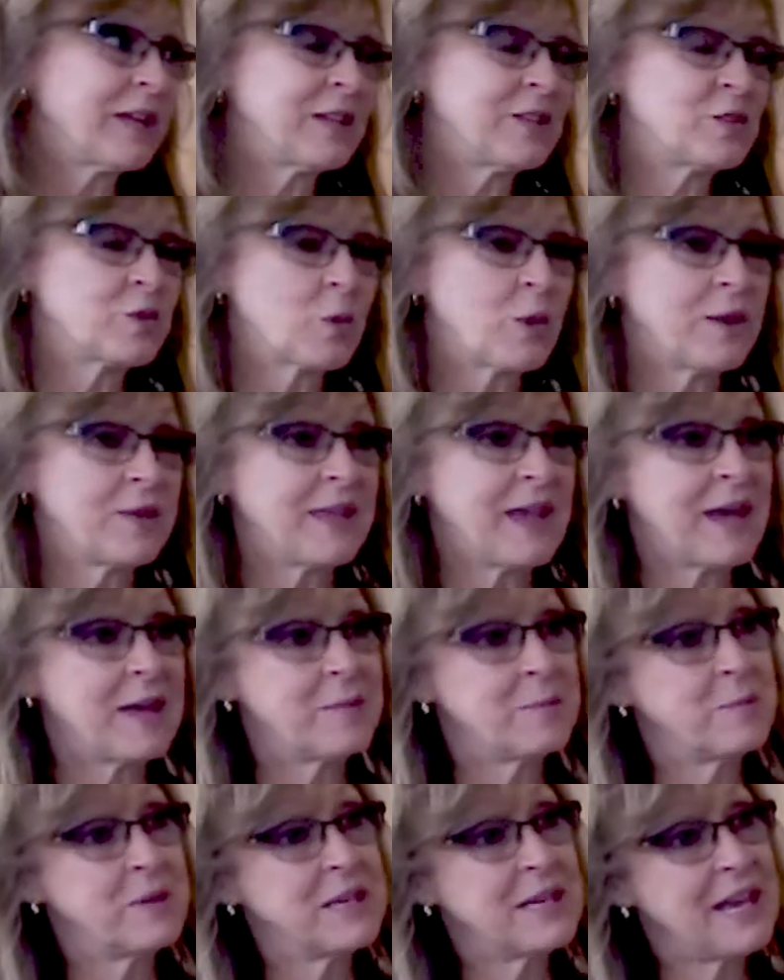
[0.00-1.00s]
enjoyed
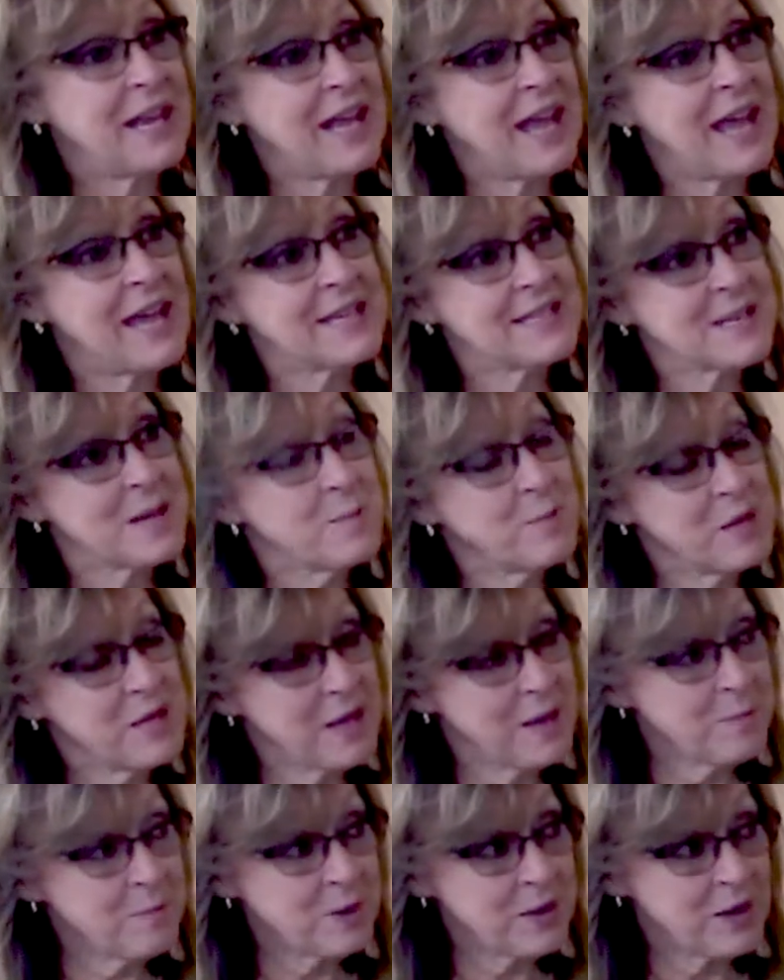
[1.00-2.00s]
that. But as I
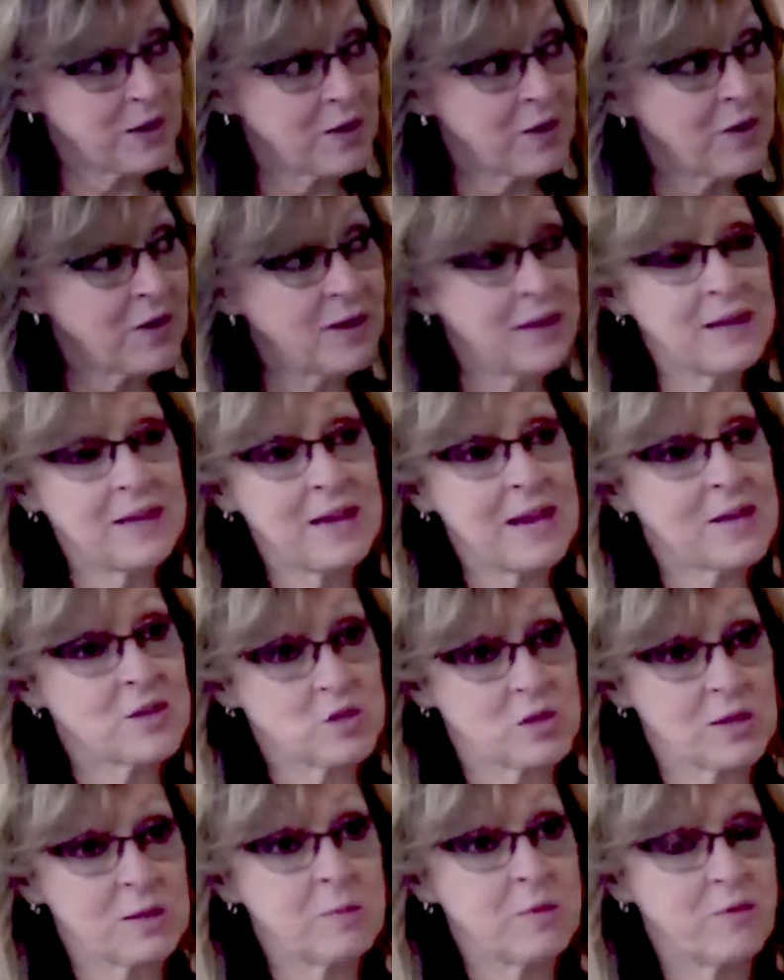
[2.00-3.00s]
became mayor, and
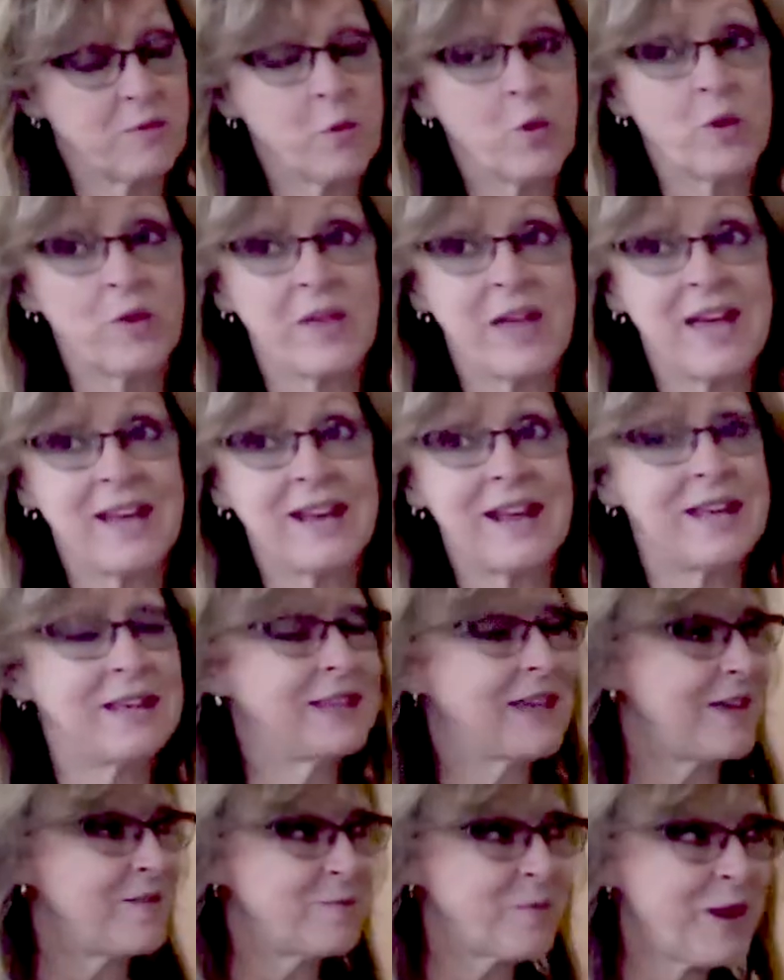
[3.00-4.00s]
actually before that, I
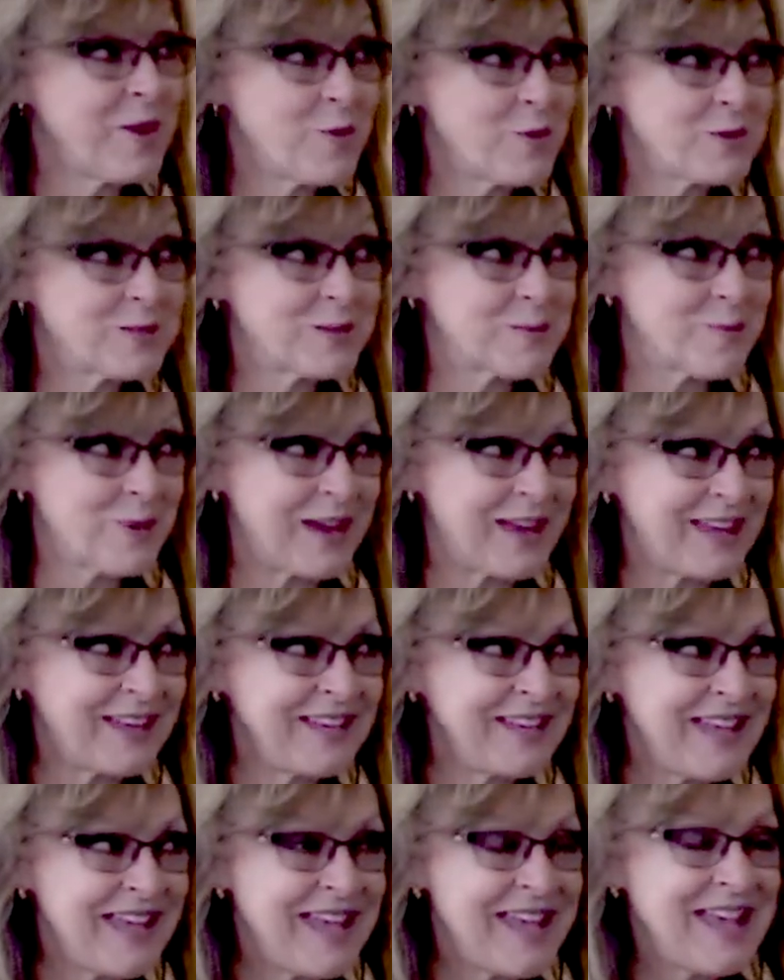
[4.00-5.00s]
gave my horse away
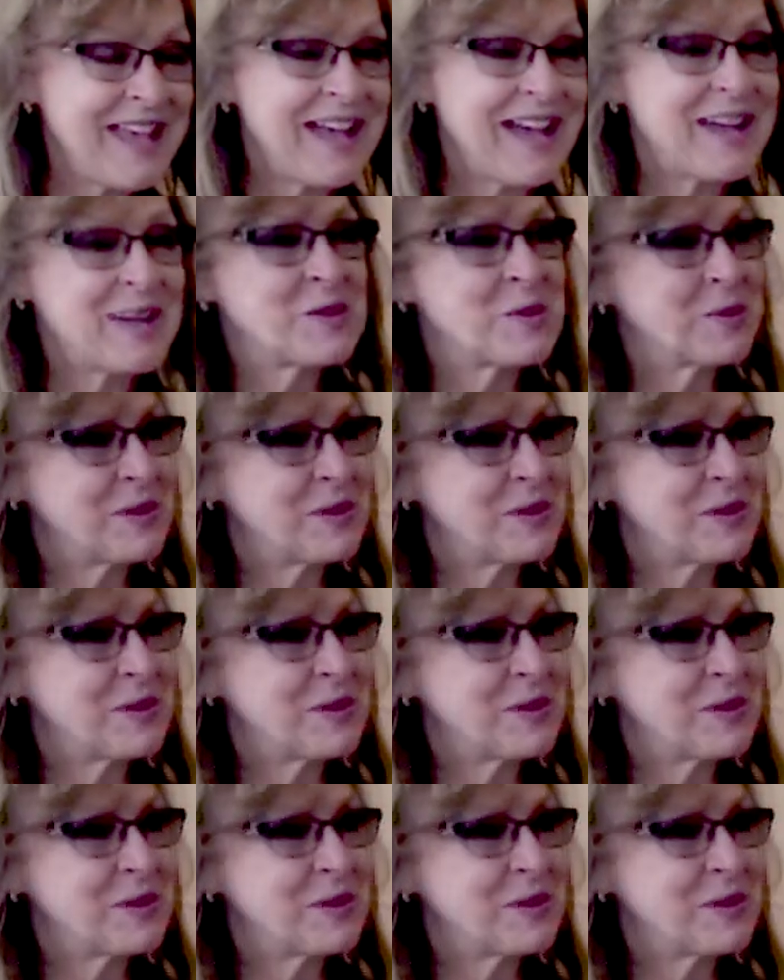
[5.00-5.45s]
to